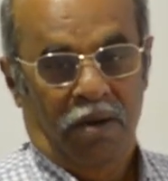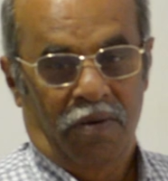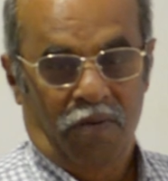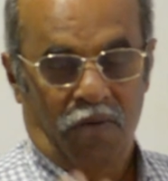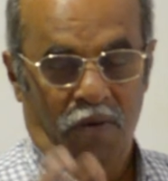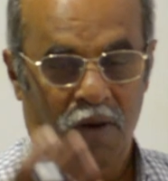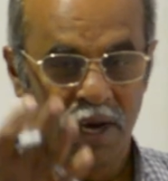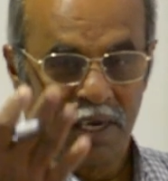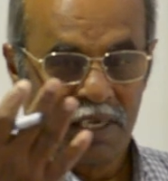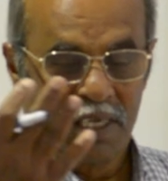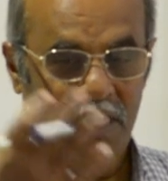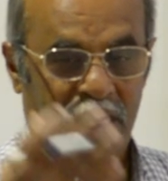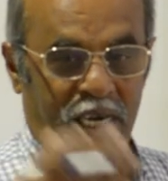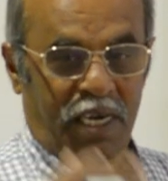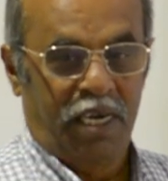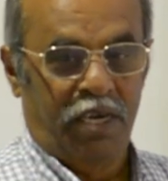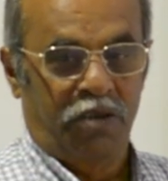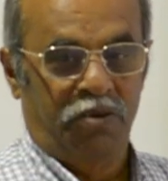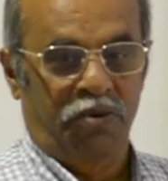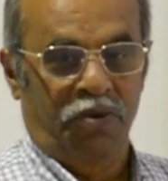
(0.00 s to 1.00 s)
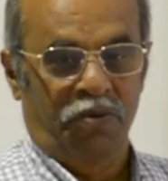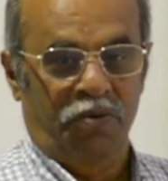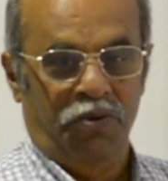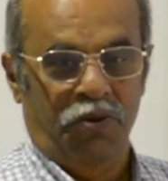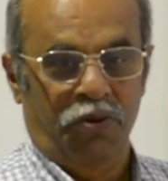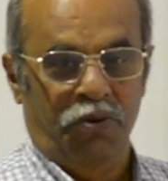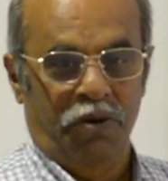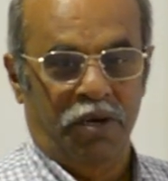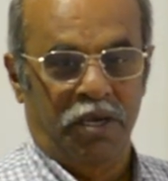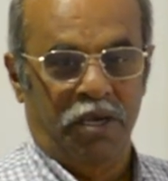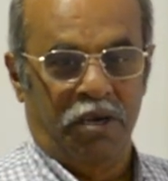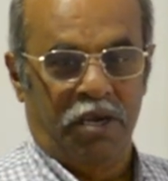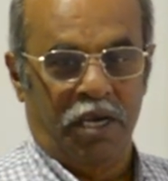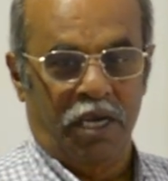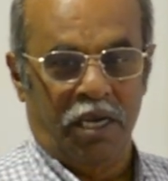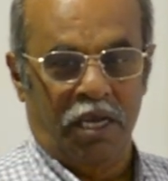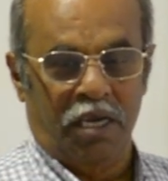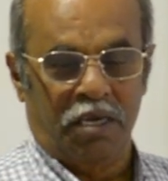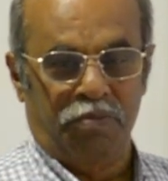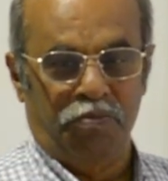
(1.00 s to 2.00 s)
What are you? You
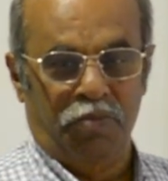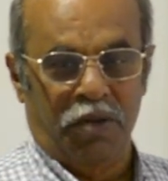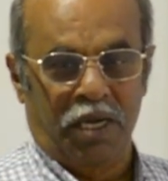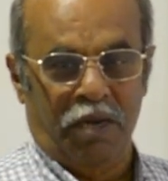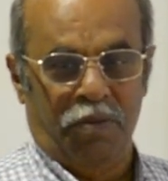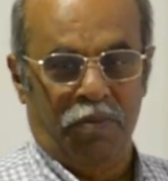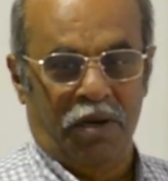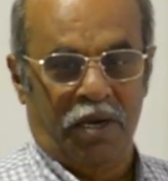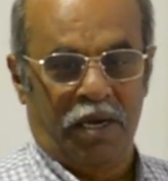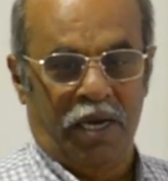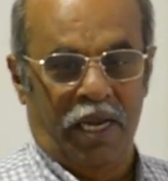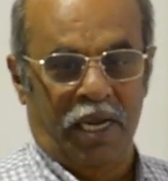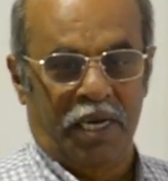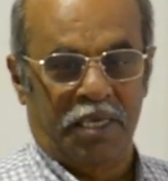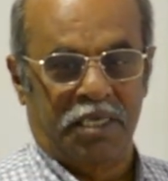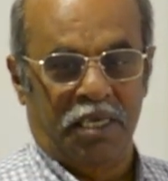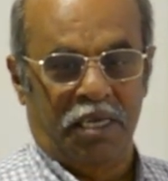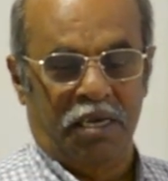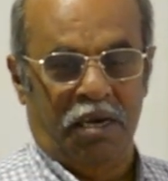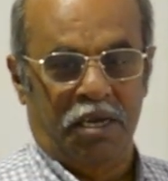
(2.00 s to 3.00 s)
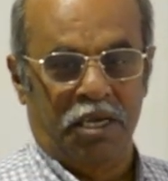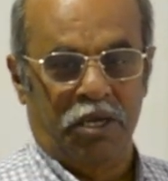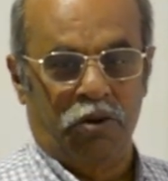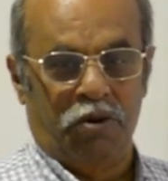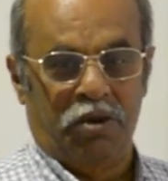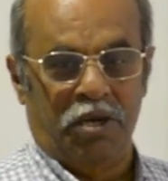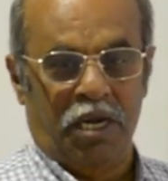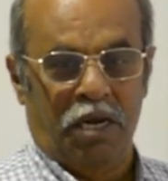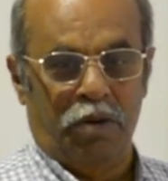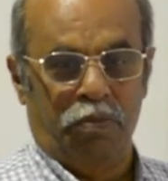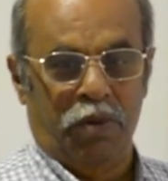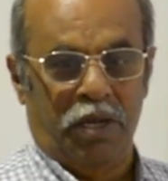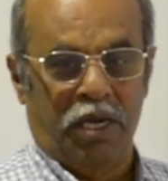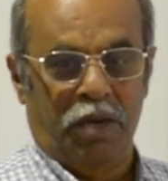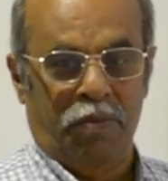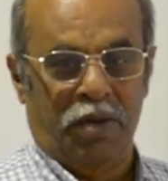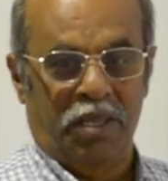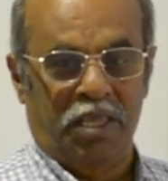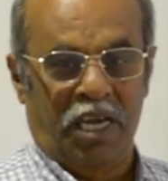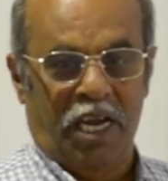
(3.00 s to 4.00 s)
cannot become a character, or you cannot
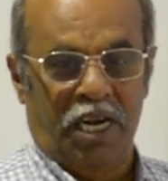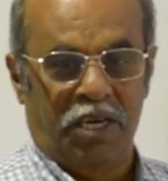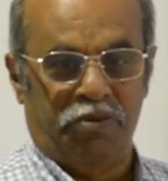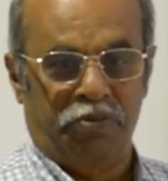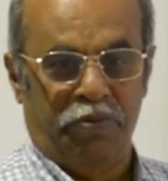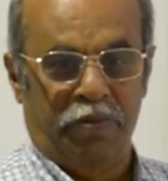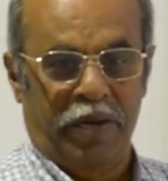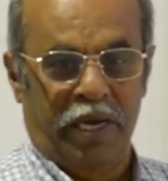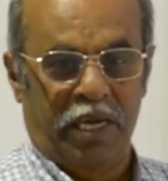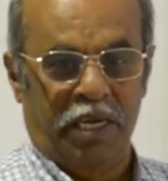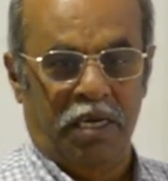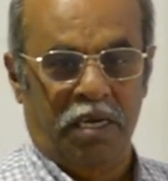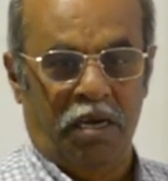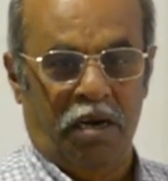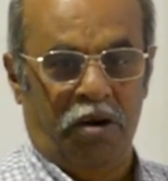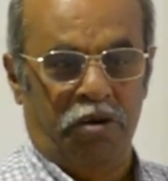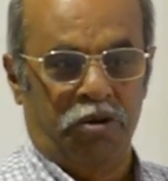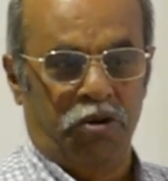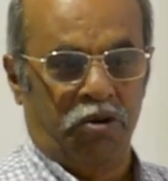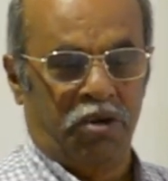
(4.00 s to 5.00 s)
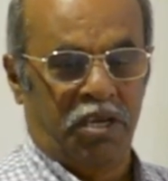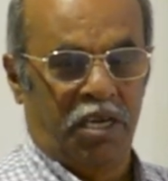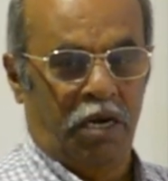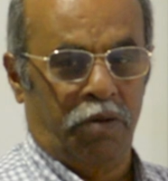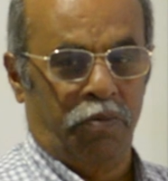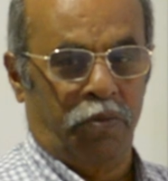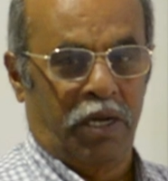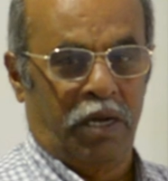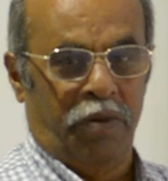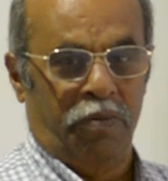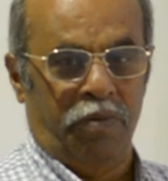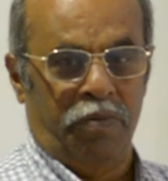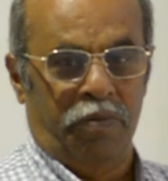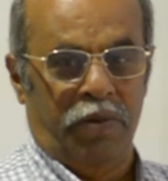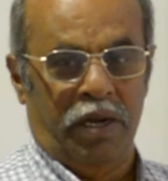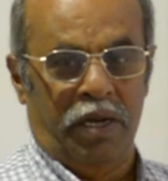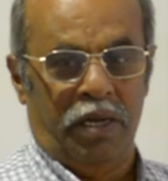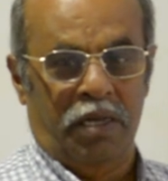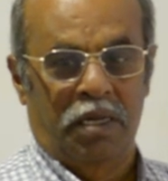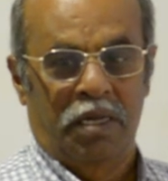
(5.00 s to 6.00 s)
become a that man, or you cannot become a
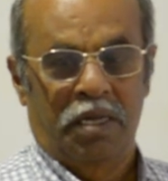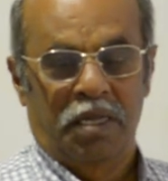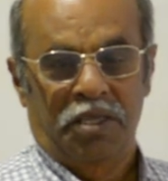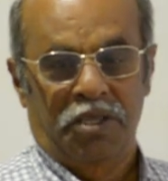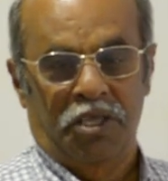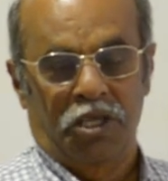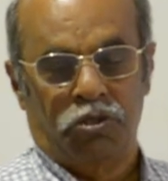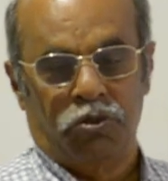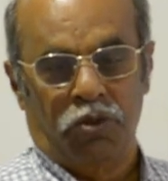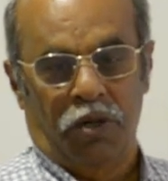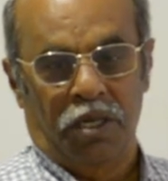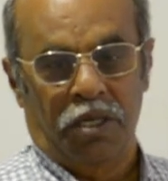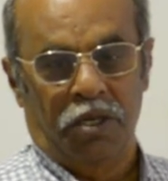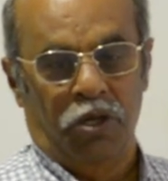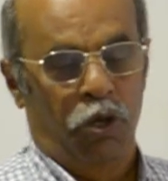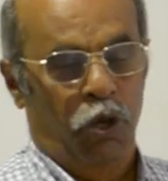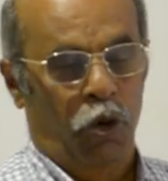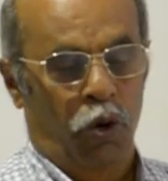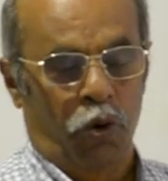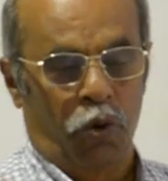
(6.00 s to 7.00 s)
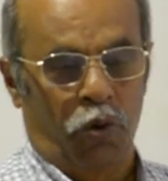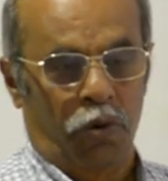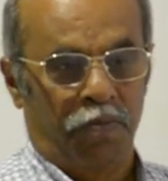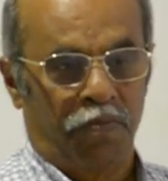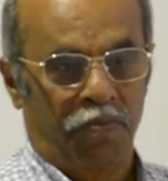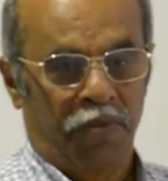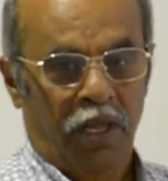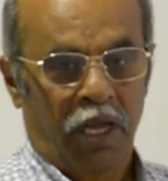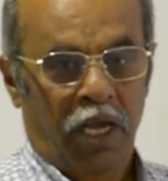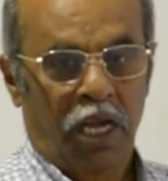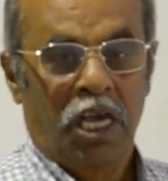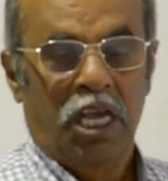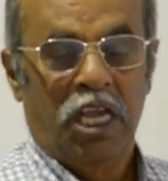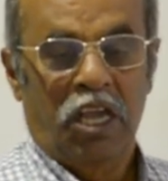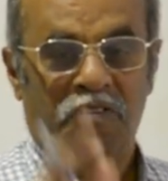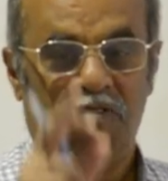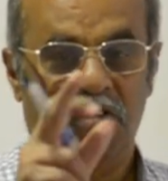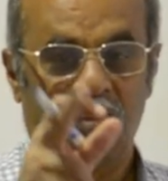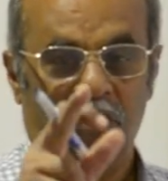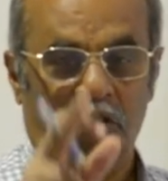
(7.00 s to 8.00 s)
man. This one, no.
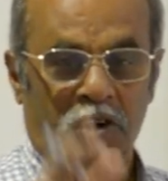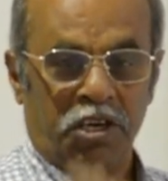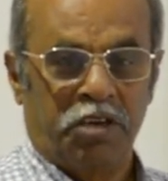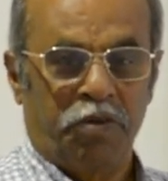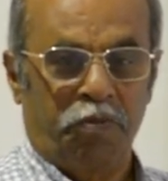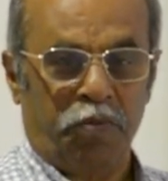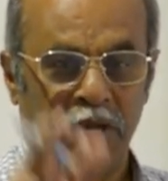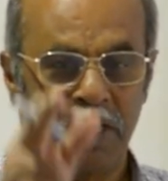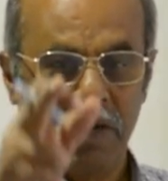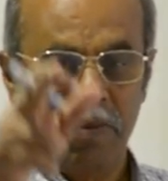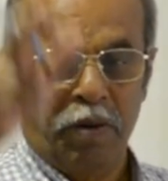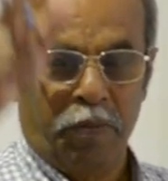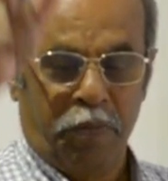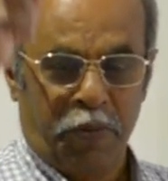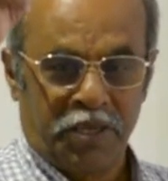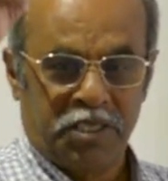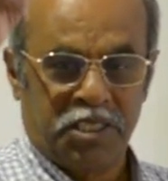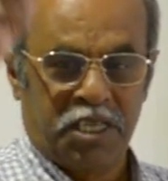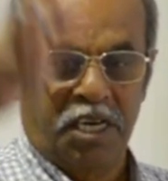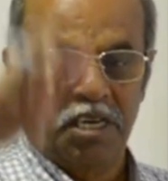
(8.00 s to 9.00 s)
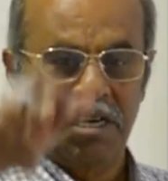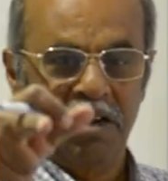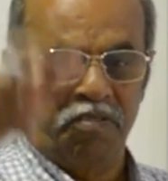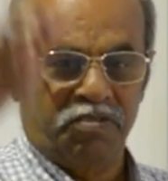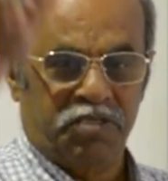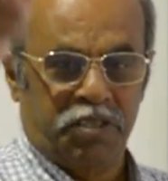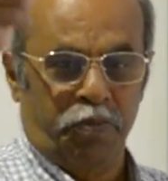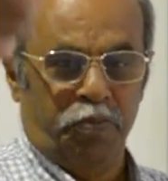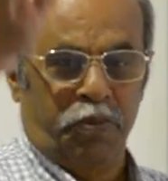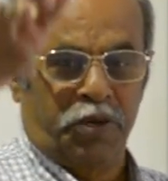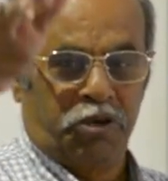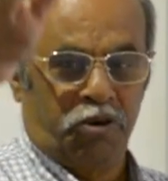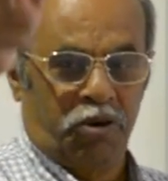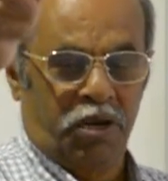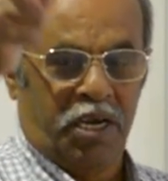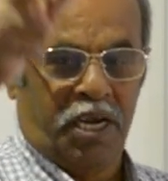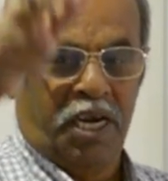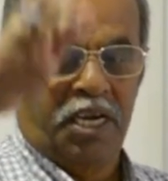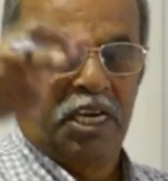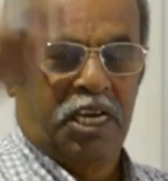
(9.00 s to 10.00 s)
If you want to become a president of some
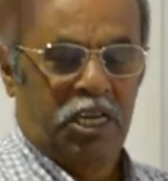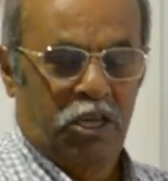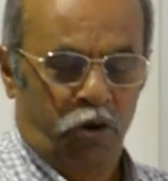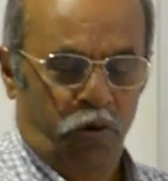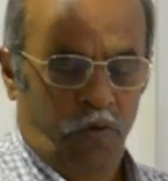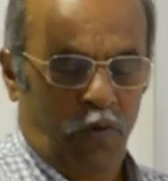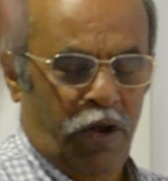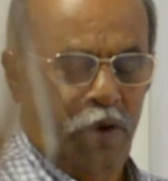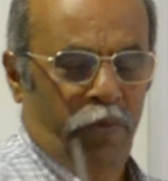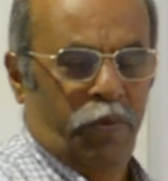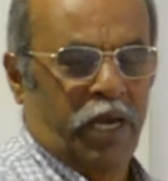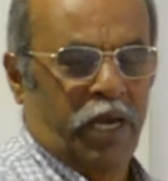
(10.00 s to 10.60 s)
particular country, you will